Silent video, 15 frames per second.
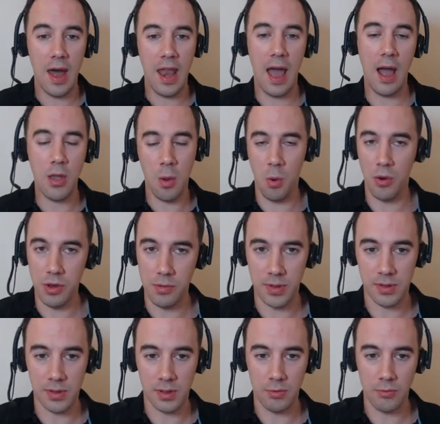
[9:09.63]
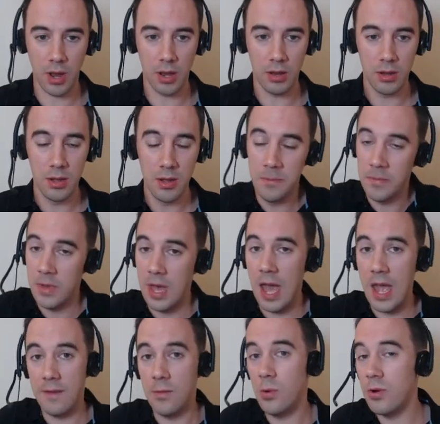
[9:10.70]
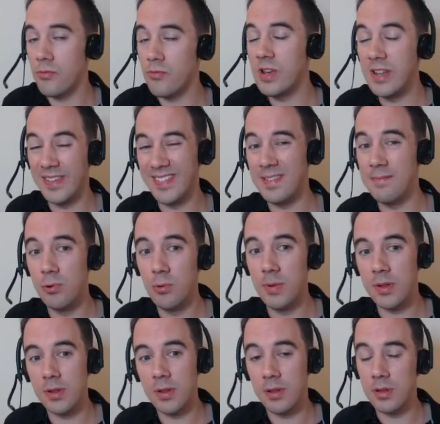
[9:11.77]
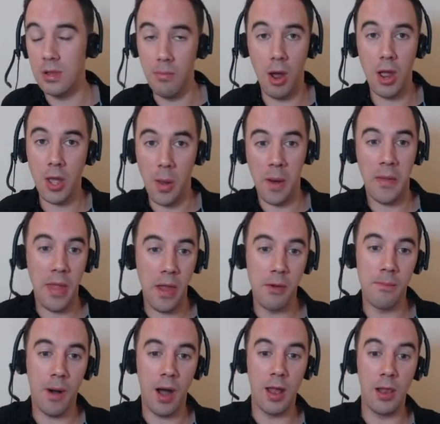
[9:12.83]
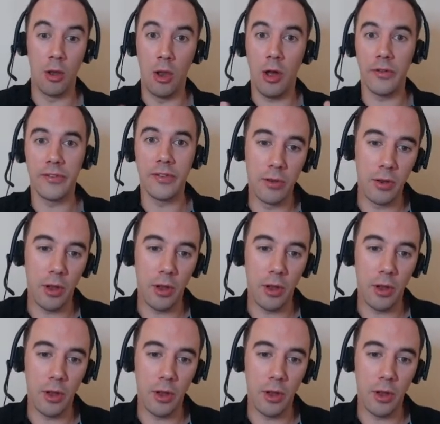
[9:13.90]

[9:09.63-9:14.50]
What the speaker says: and how you want your business to run. Hey, if you want a really simple business, you might go out there and buy lots and